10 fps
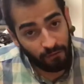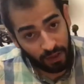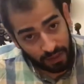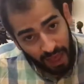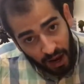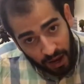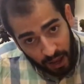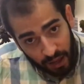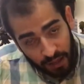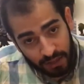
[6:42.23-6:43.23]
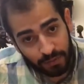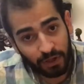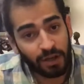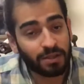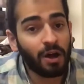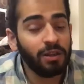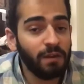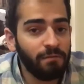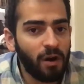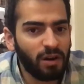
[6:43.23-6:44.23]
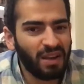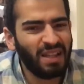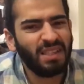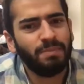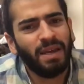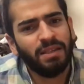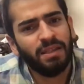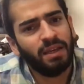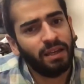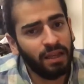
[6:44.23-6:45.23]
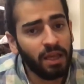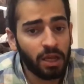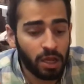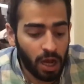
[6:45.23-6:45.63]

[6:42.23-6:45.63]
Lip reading: But in that case, because only one, it's basically